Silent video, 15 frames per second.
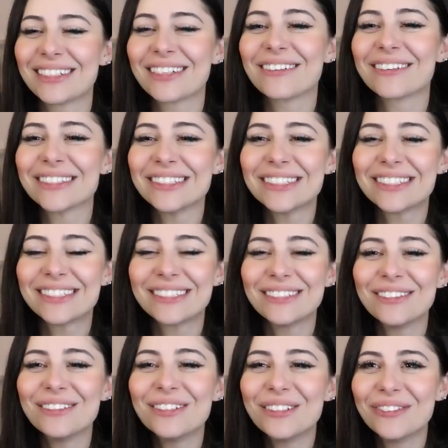They're going
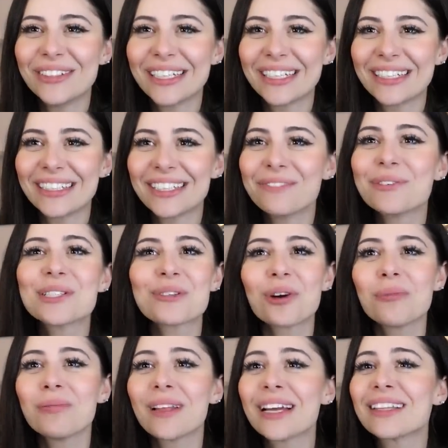tubing. The
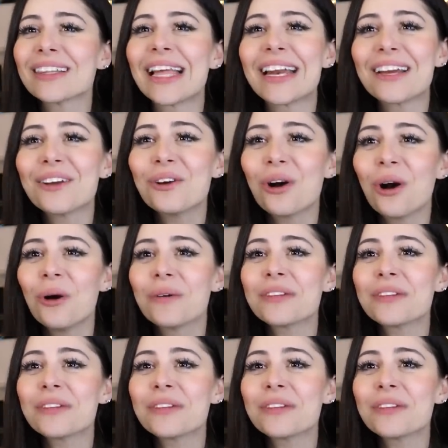resort played Let It Go